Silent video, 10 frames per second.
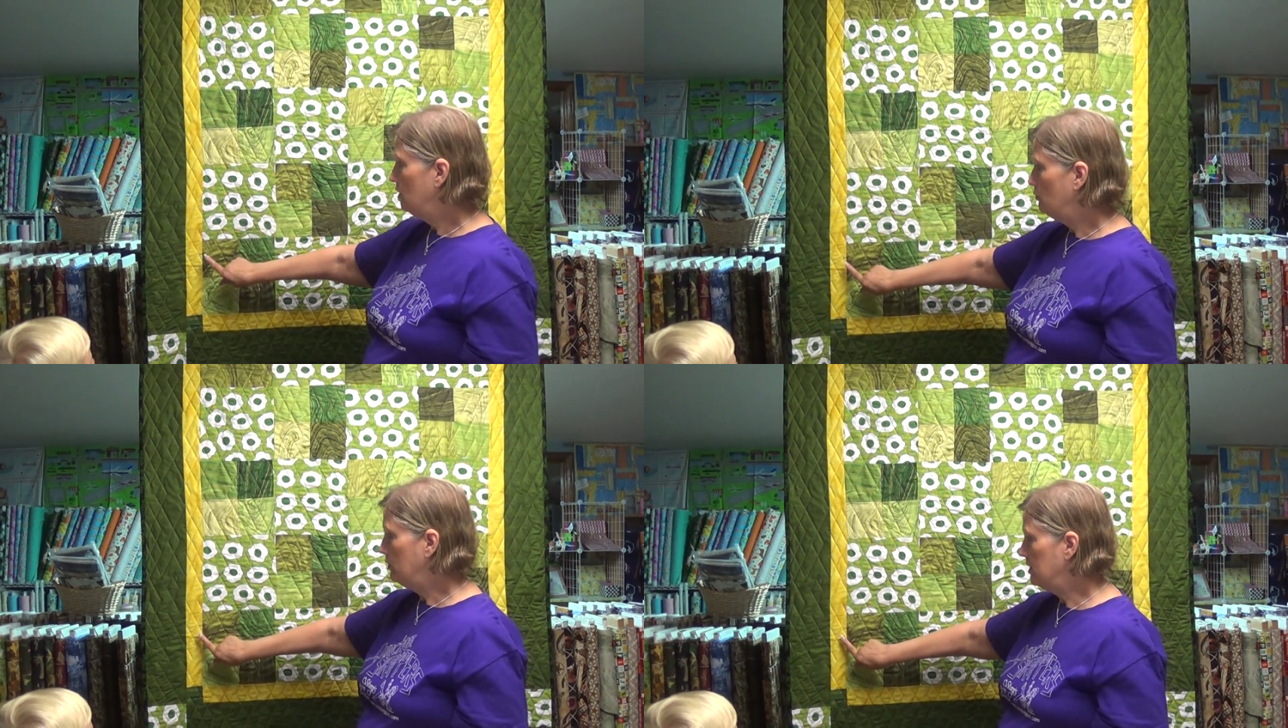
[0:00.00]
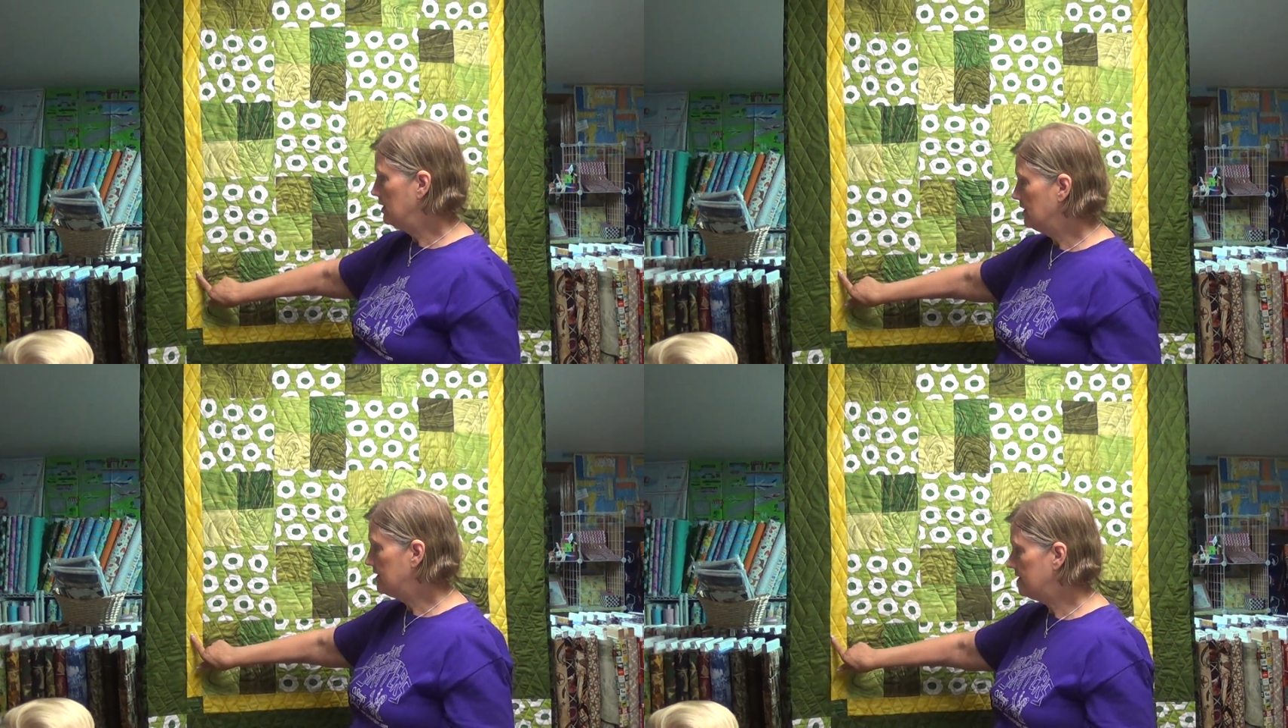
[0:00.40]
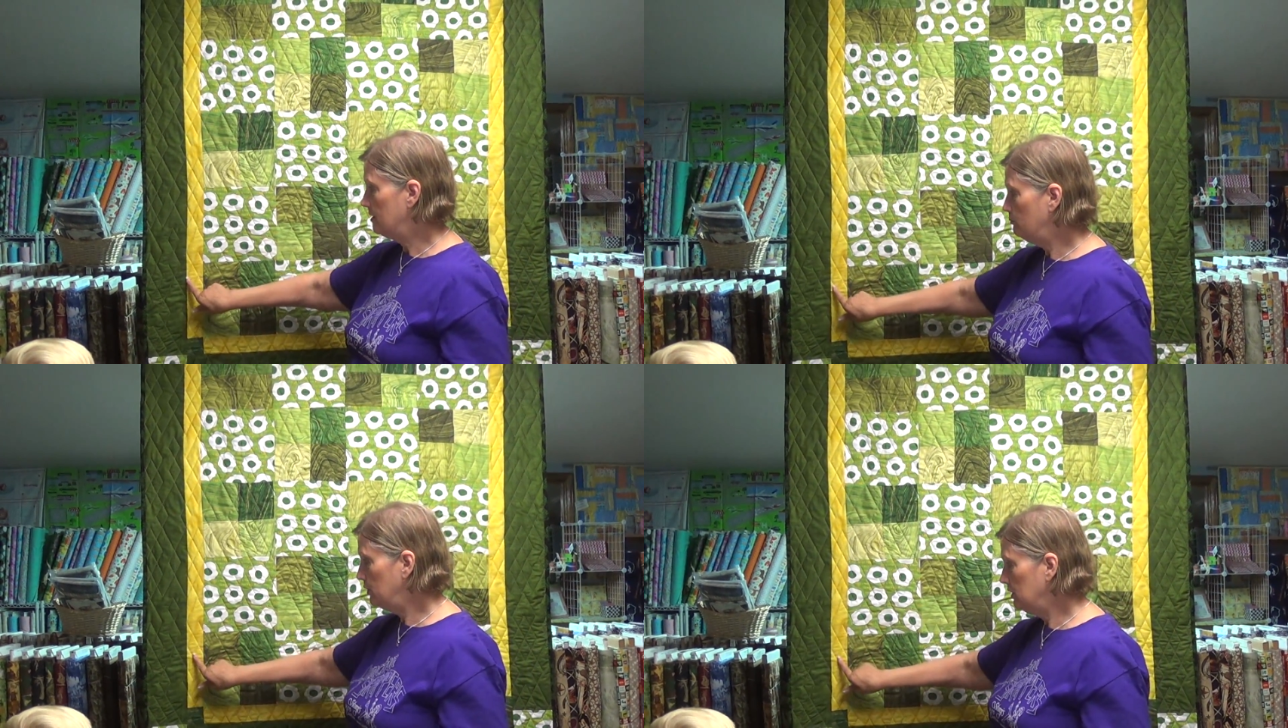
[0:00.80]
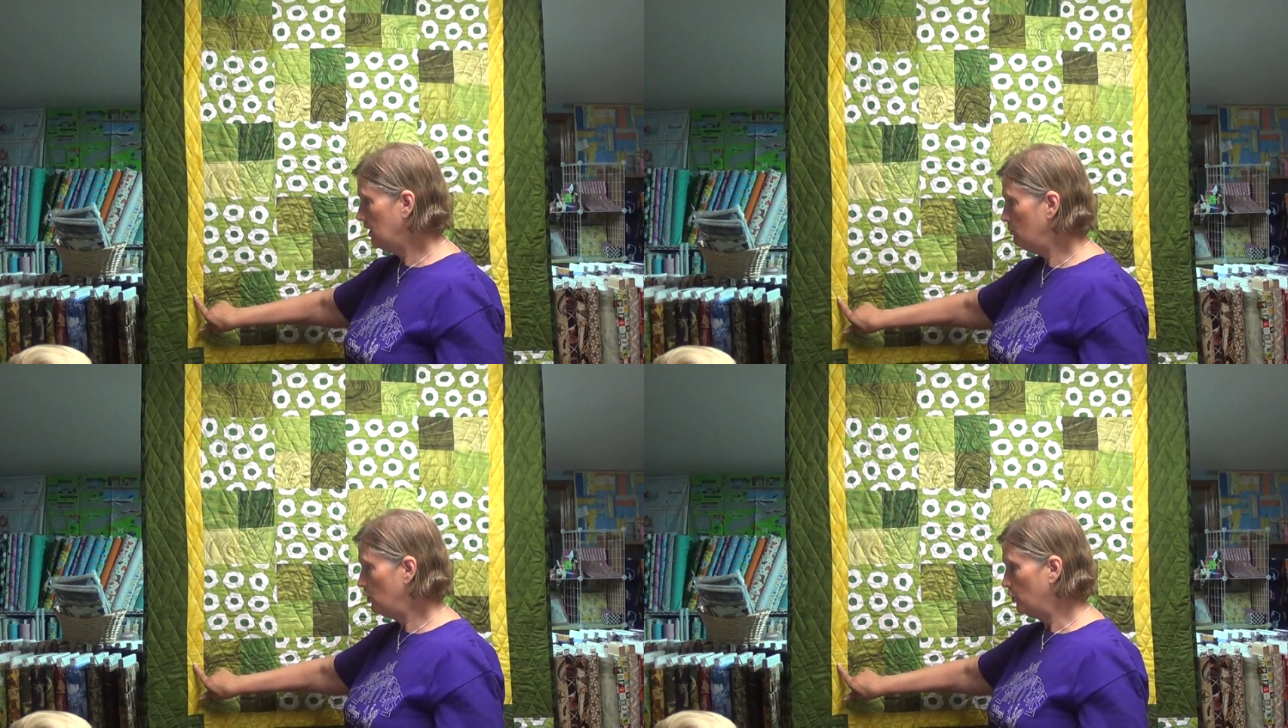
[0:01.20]
we did a simple
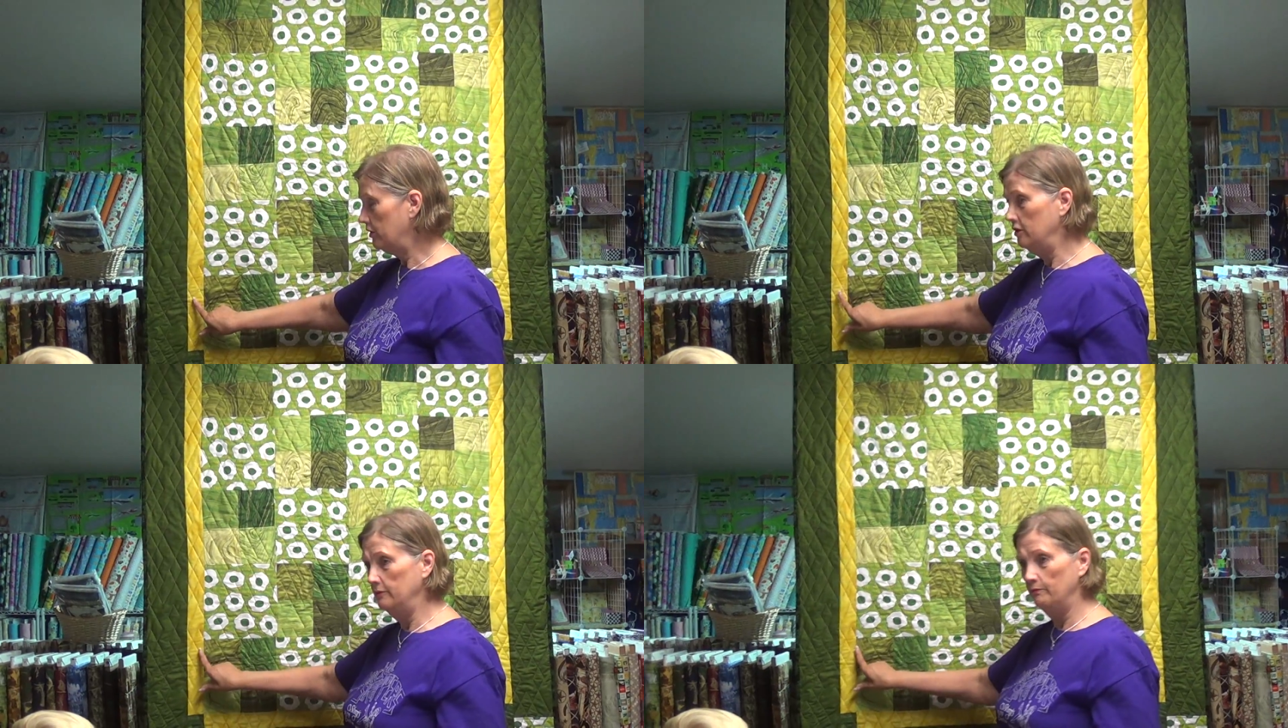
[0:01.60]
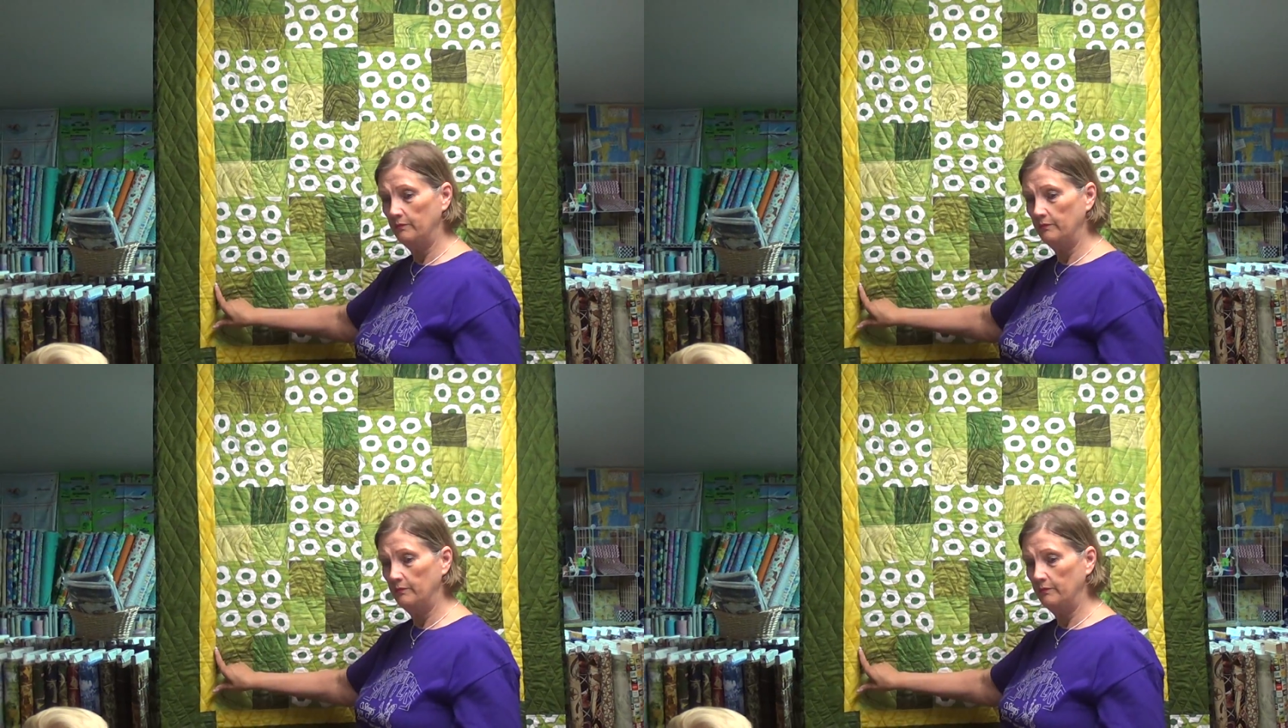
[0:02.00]
little border.